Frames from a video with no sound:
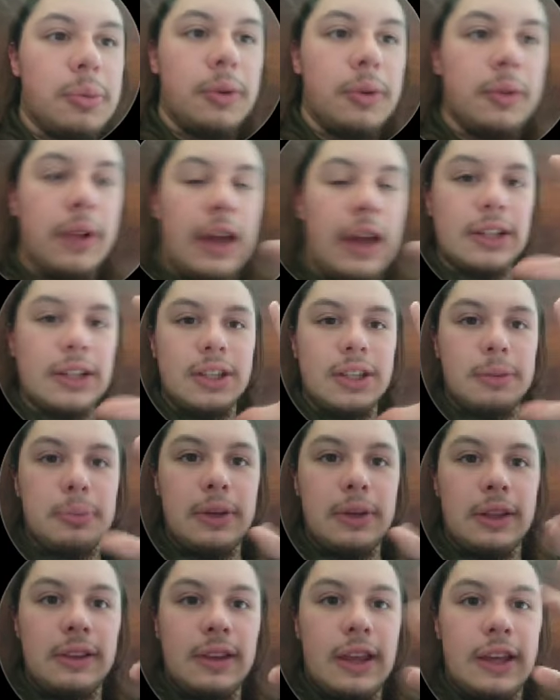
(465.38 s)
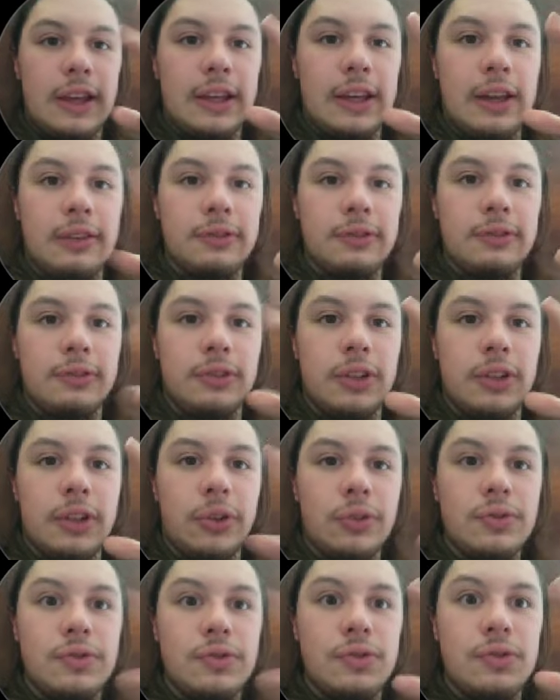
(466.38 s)
will actually be like
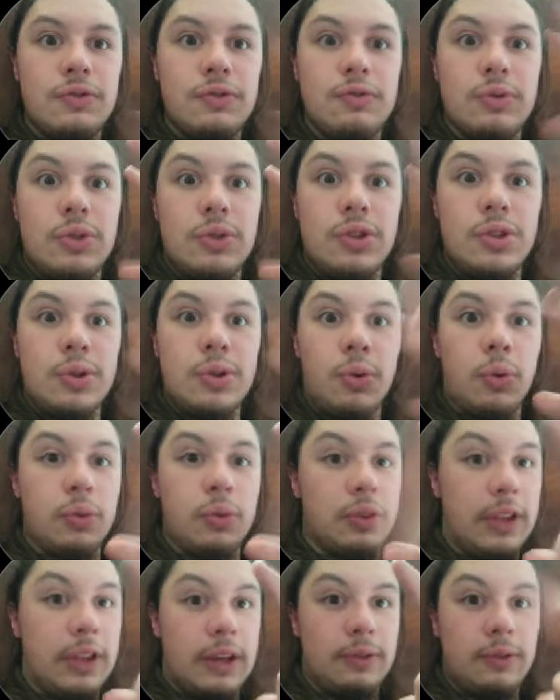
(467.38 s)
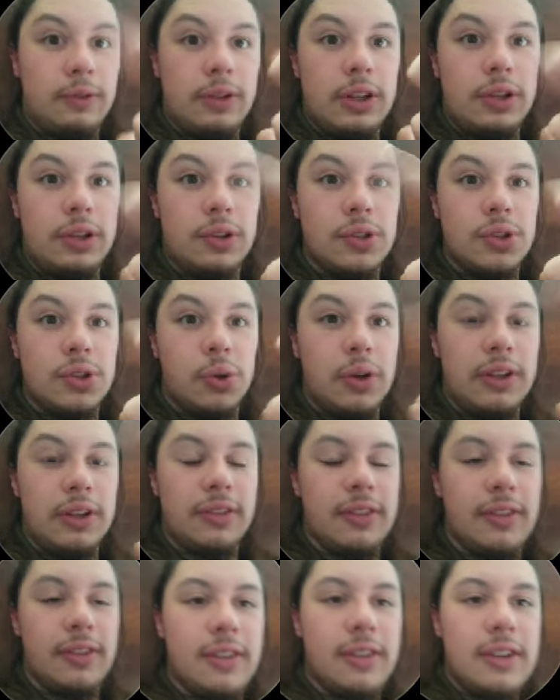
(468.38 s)
real, like real
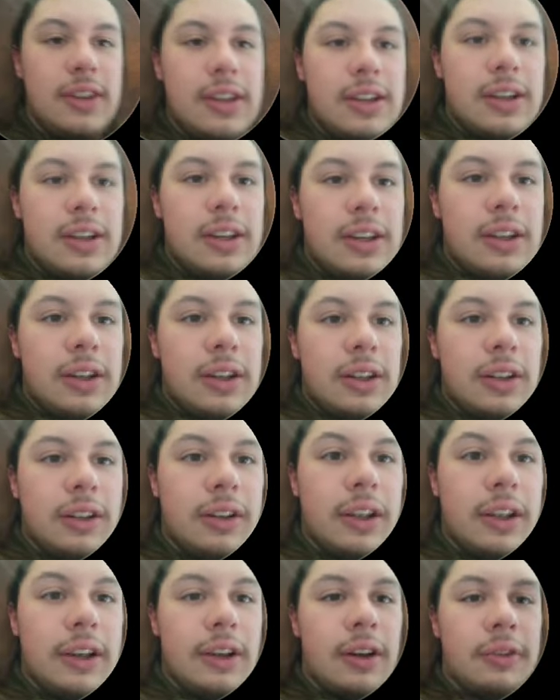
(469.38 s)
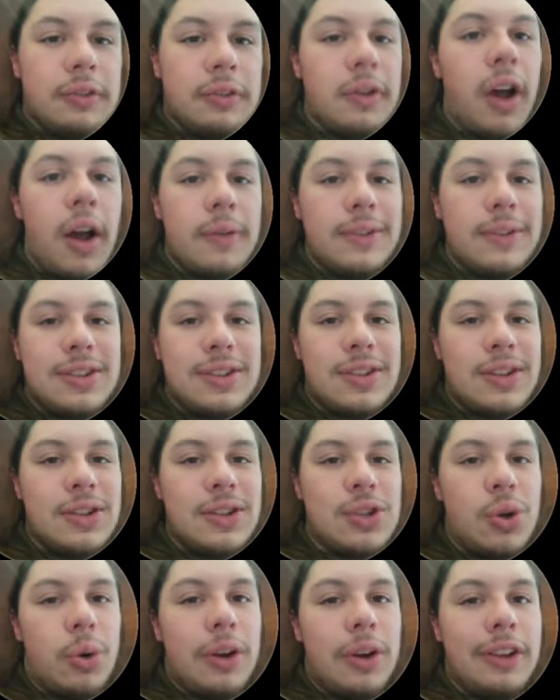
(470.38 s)
joints, like obviously
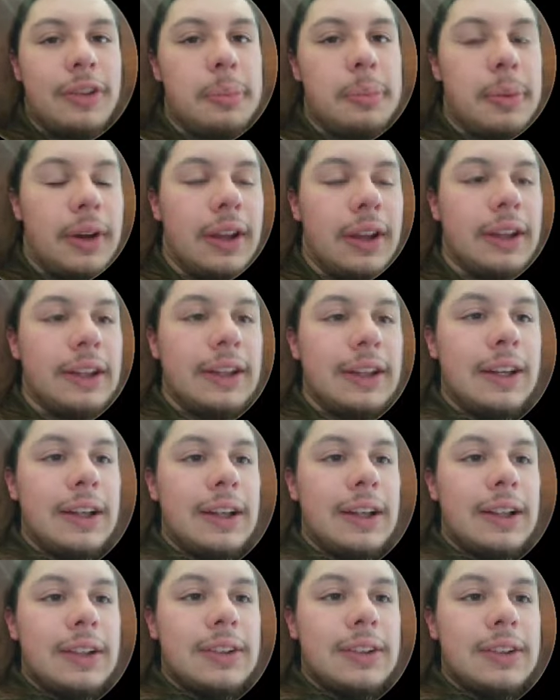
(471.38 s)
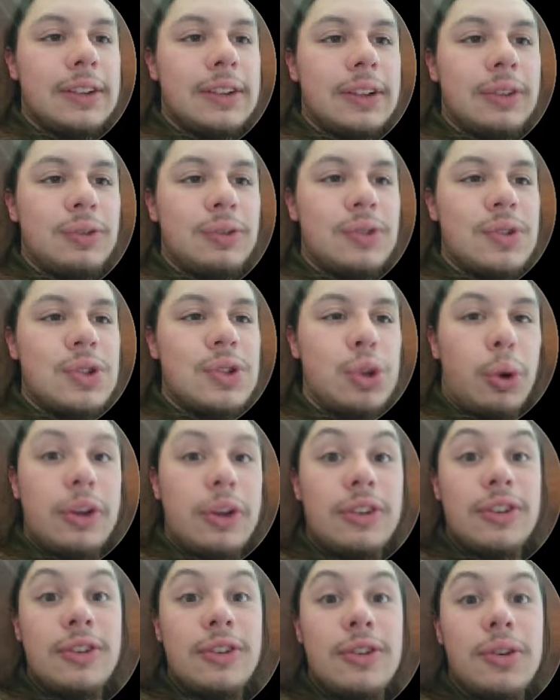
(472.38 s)
joints, but
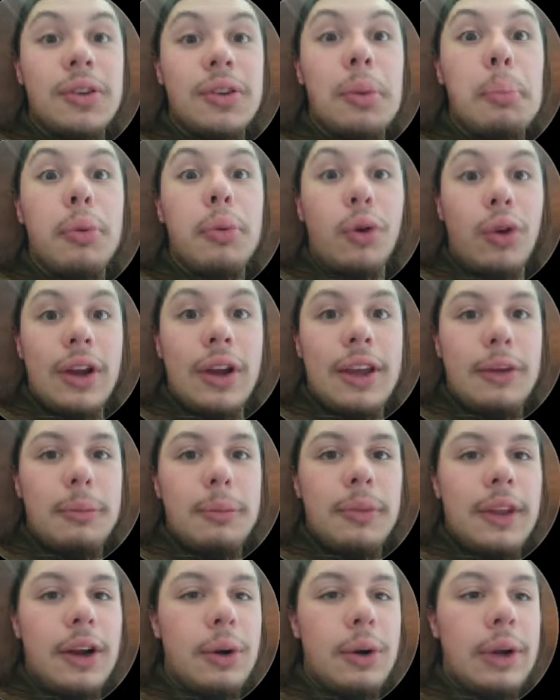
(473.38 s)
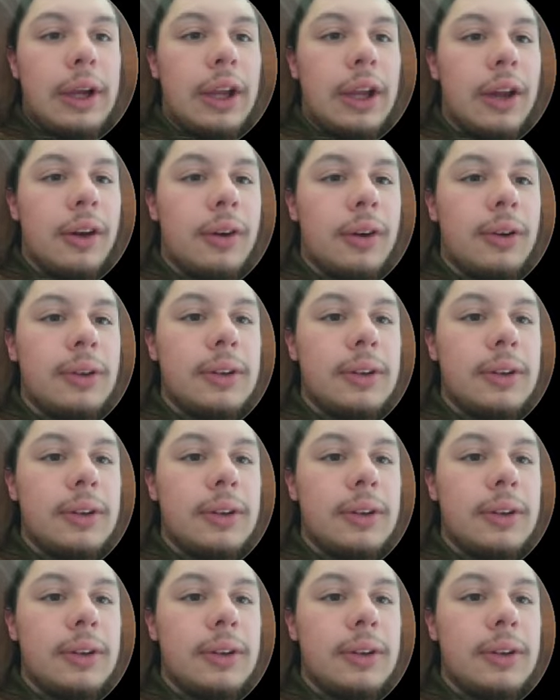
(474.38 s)
jointed to the brim. There we go.